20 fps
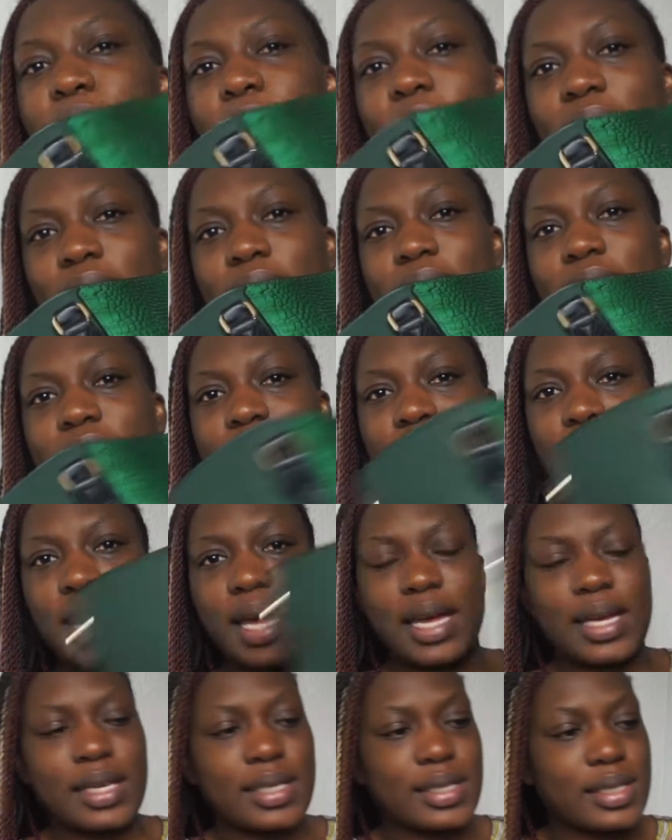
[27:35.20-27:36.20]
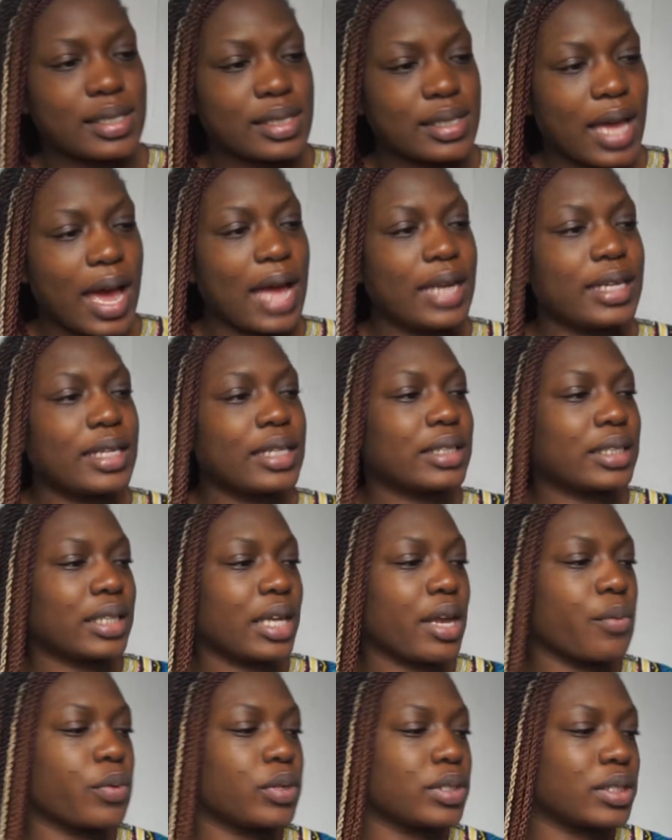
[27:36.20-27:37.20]
bag, yes, and
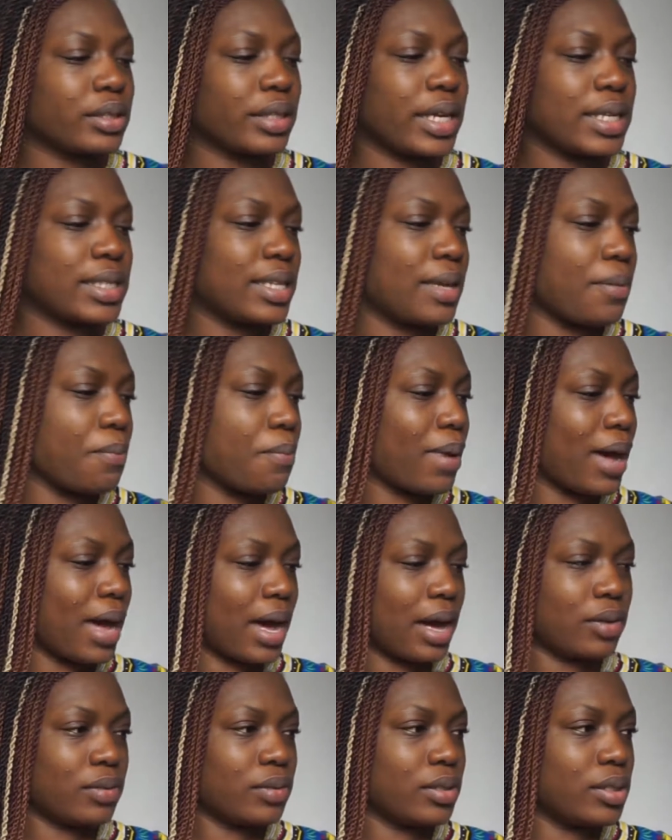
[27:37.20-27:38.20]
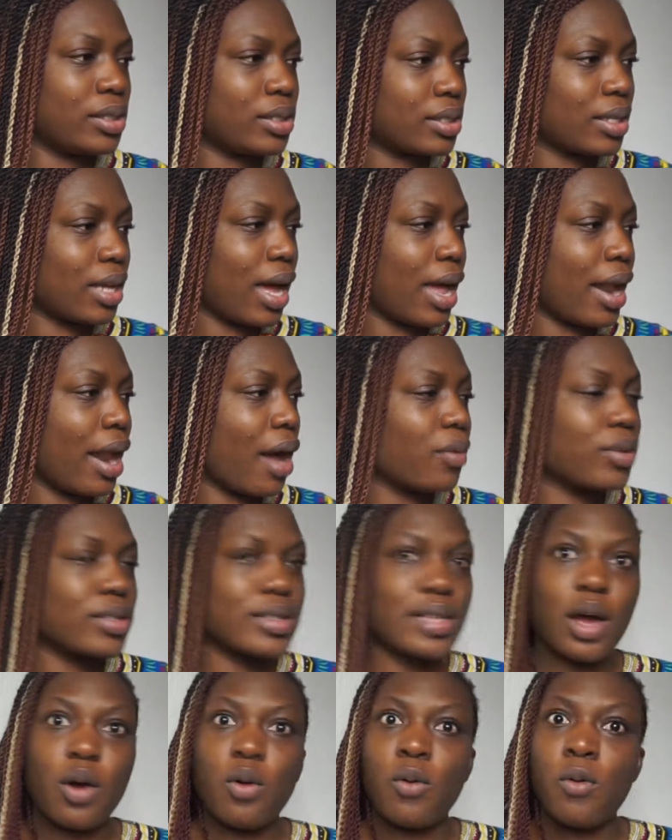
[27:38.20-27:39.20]
it was £13, and I was
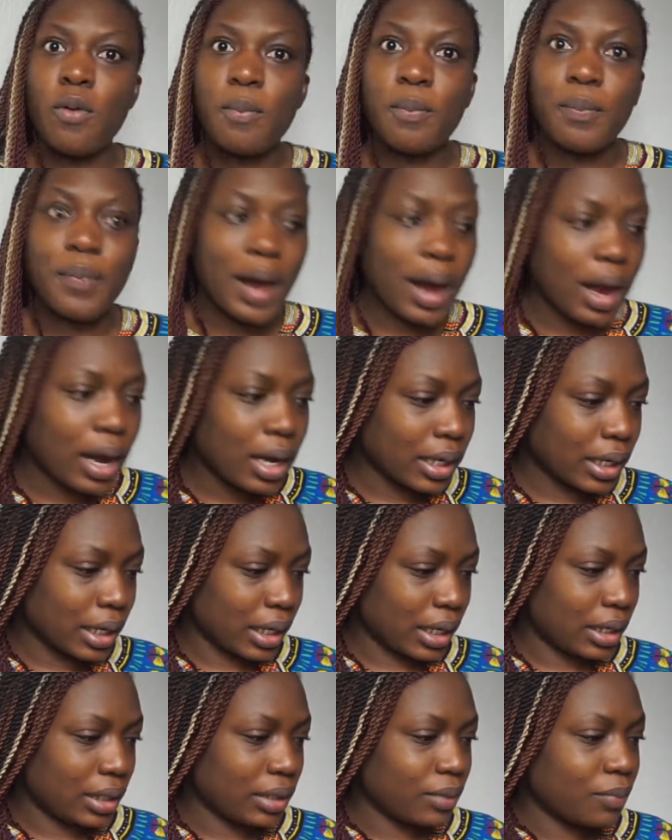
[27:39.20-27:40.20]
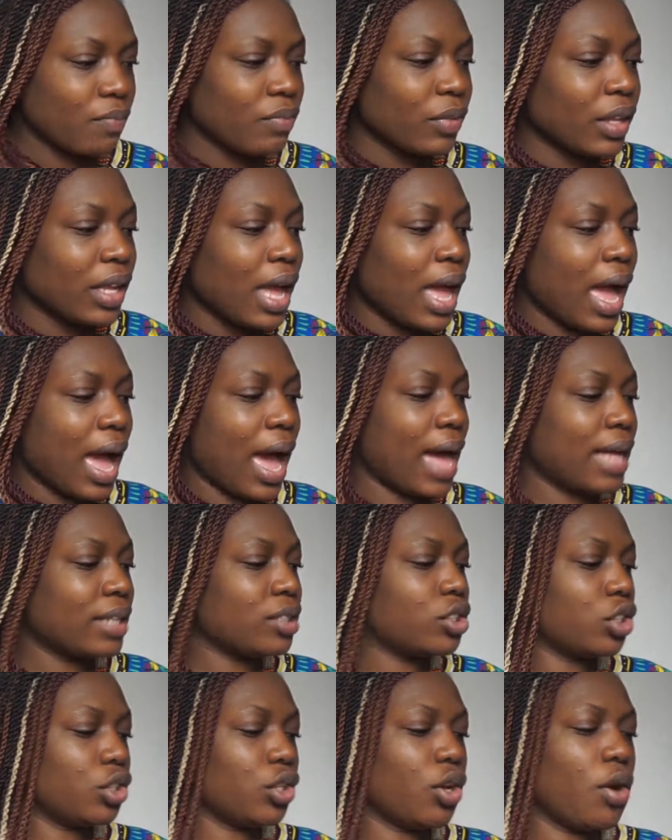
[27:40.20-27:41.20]
like, oh, bargain. And
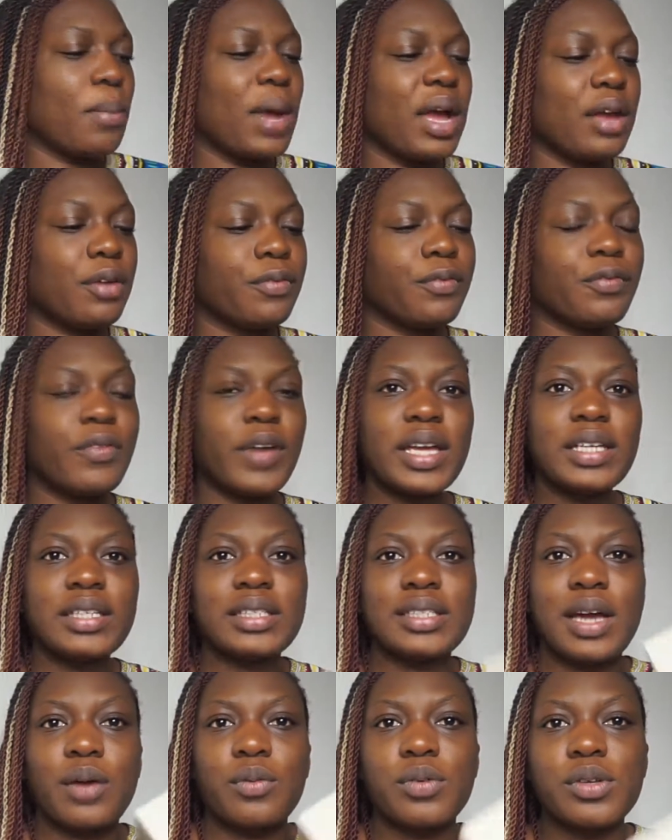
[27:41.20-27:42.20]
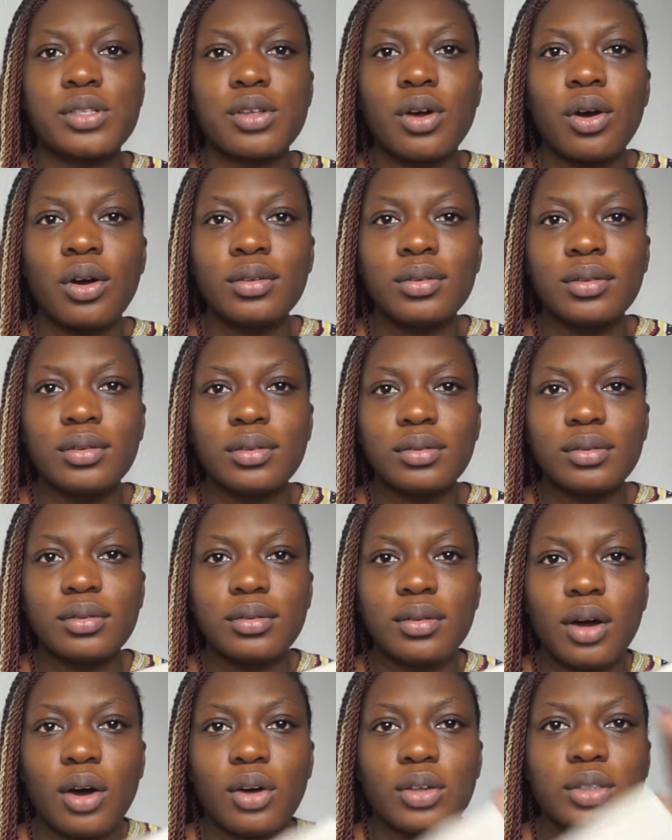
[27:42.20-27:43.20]
you know, my friend that was on
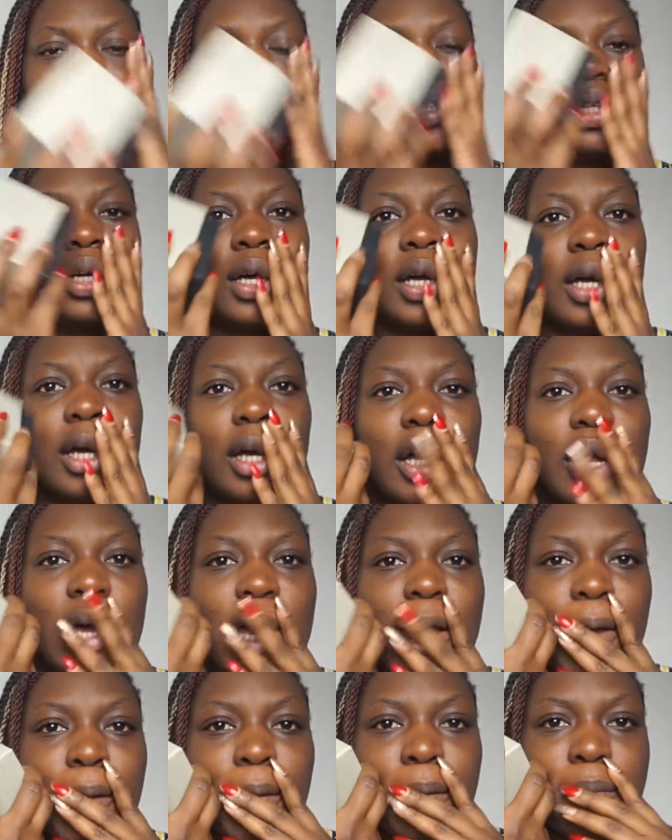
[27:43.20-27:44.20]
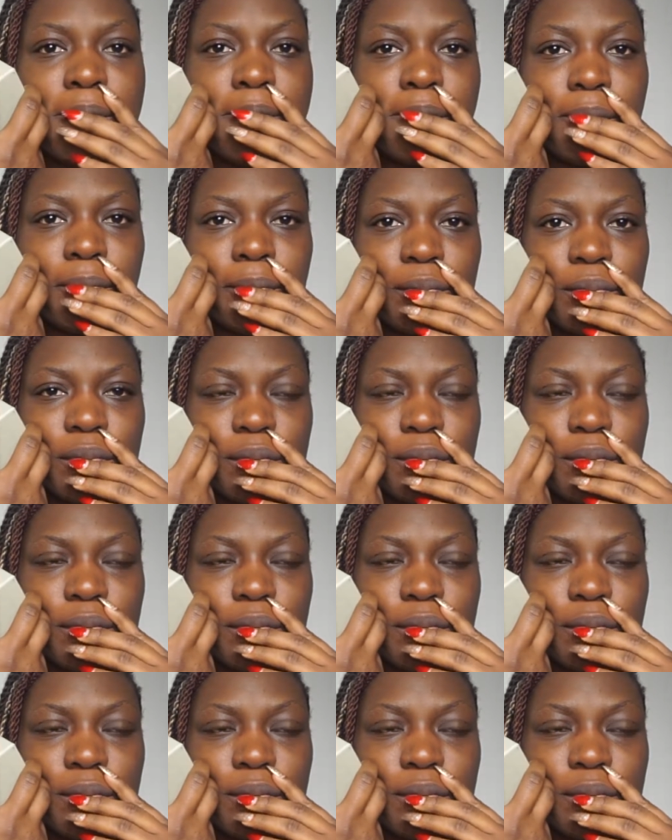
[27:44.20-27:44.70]
the